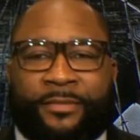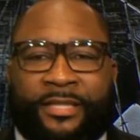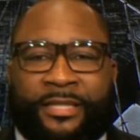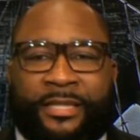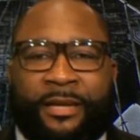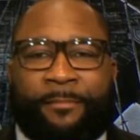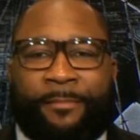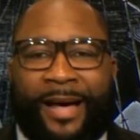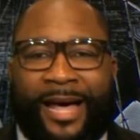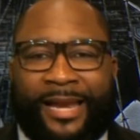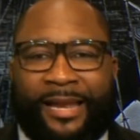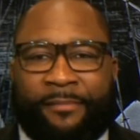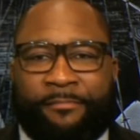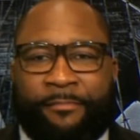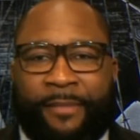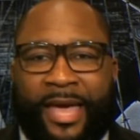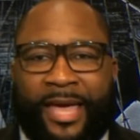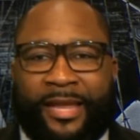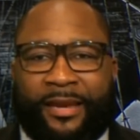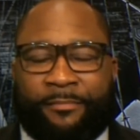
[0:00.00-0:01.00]
somebody
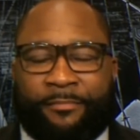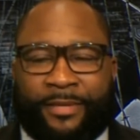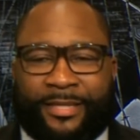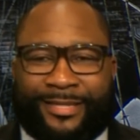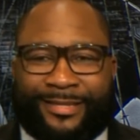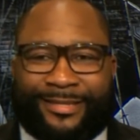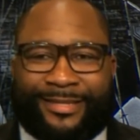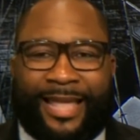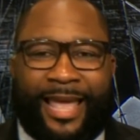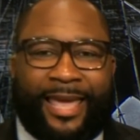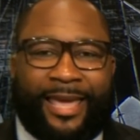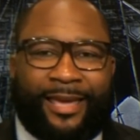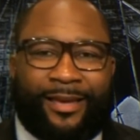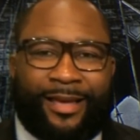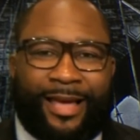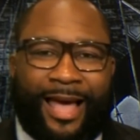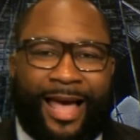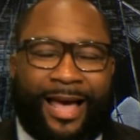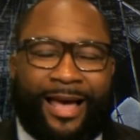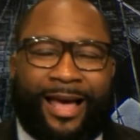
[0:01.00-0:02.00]
made a mistake,
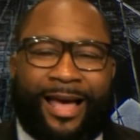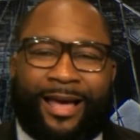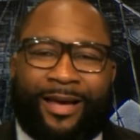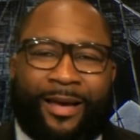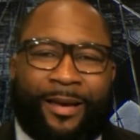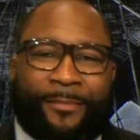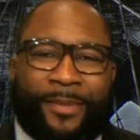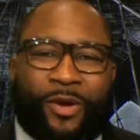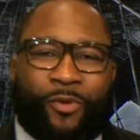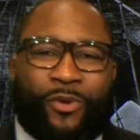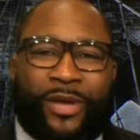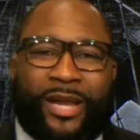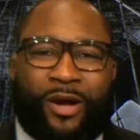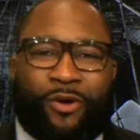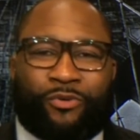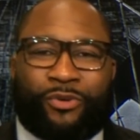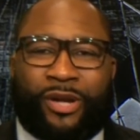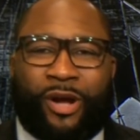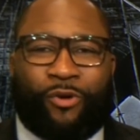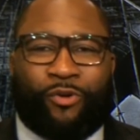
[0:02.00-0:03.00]
I mean, we
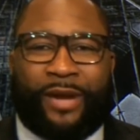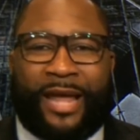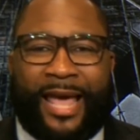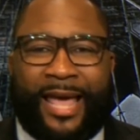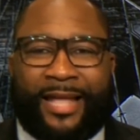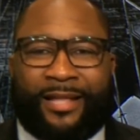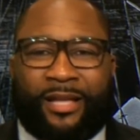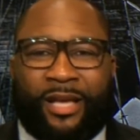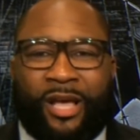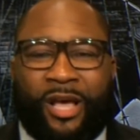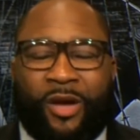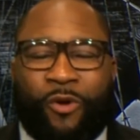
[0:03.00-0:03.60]
don't know that.